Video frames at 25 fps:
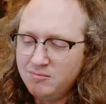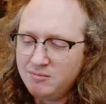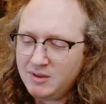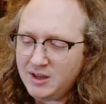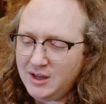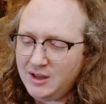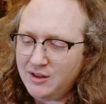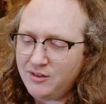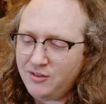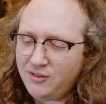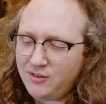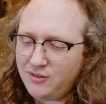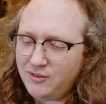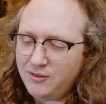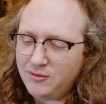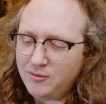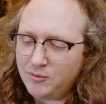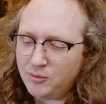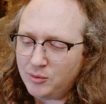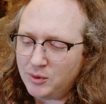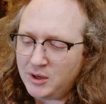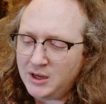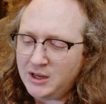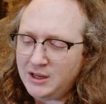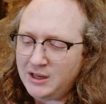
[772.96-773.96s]
It's
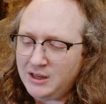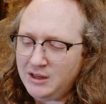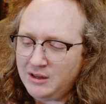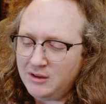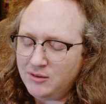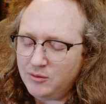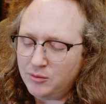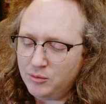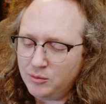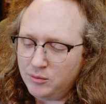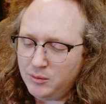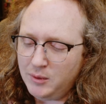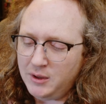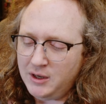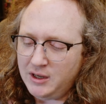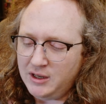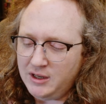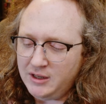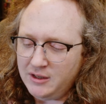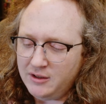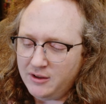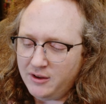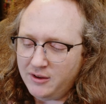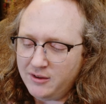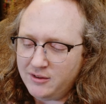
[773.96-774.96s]
really, really
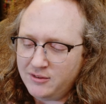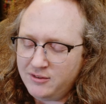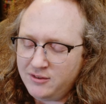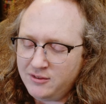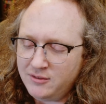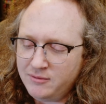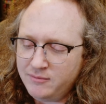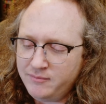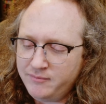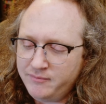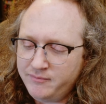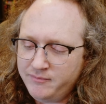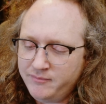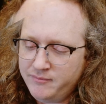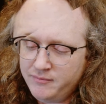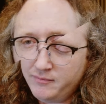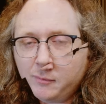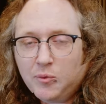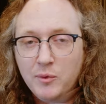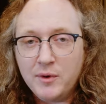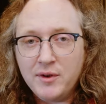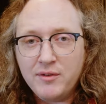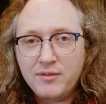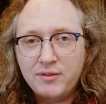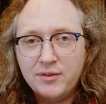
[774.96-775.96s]
nice.
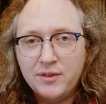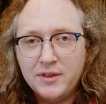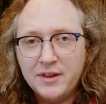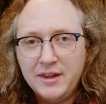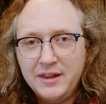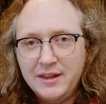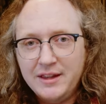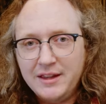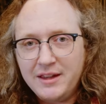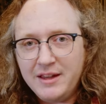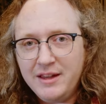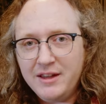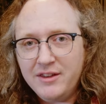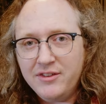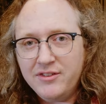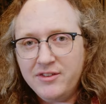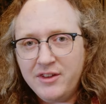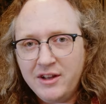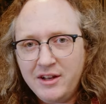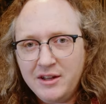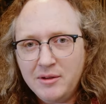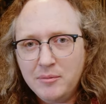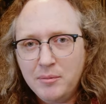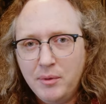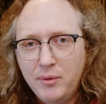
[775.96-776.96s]
One of the key
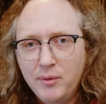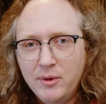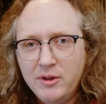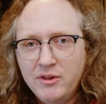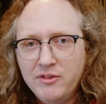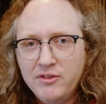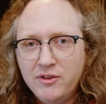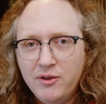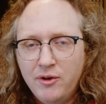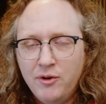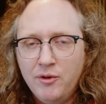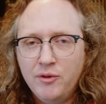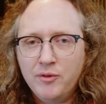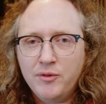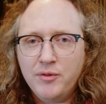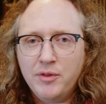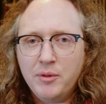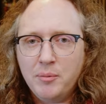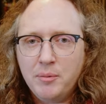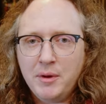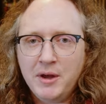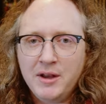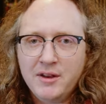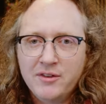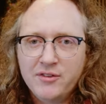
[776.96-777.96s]
selling points of the
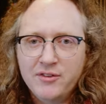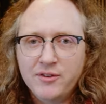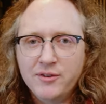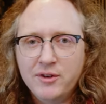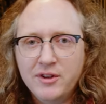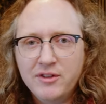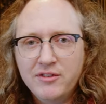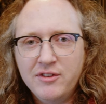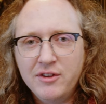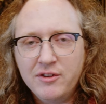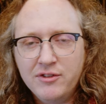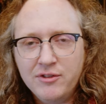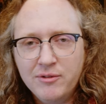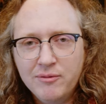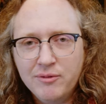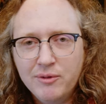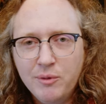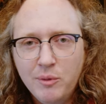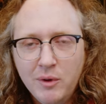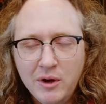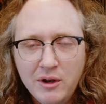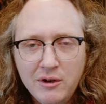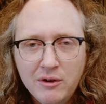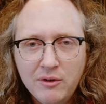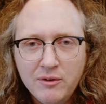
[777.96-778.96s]
Panasonic system for
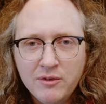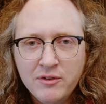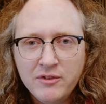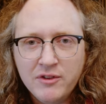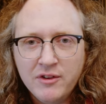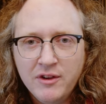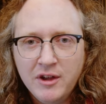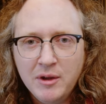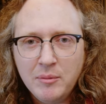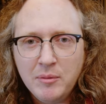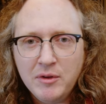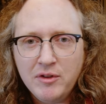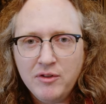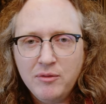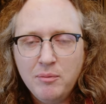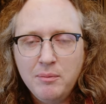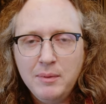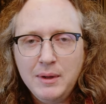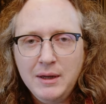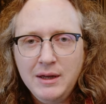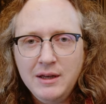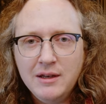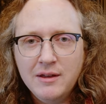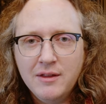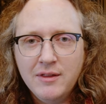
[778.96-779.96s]
quite a long time has
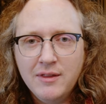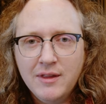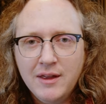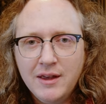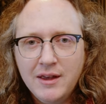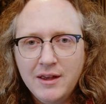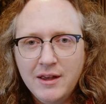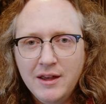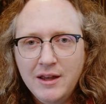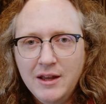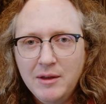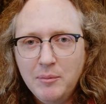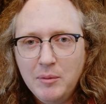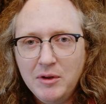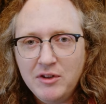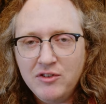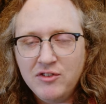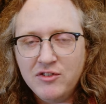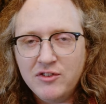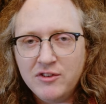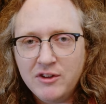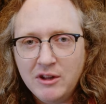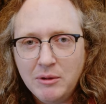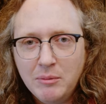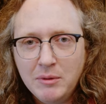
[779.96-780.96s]
been their image
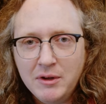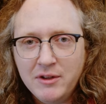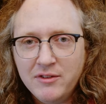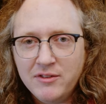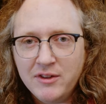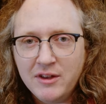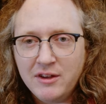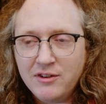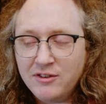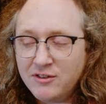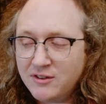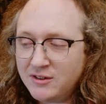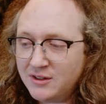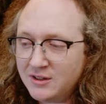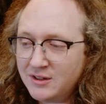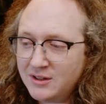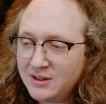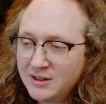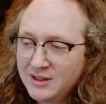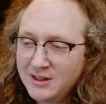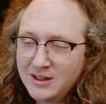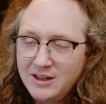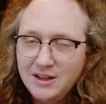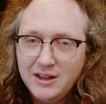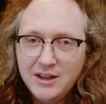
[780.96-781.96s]
stabilization,
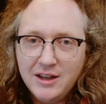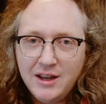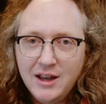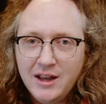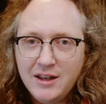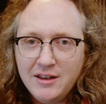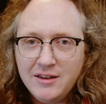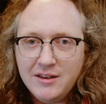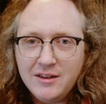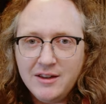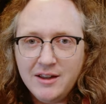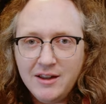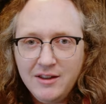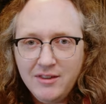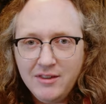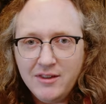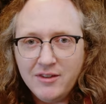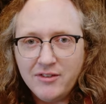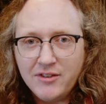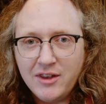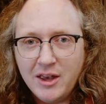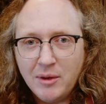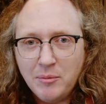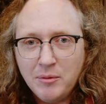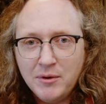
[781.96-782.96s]
and in
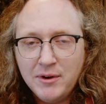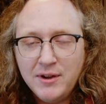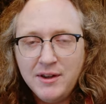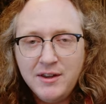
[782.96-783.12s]
this camera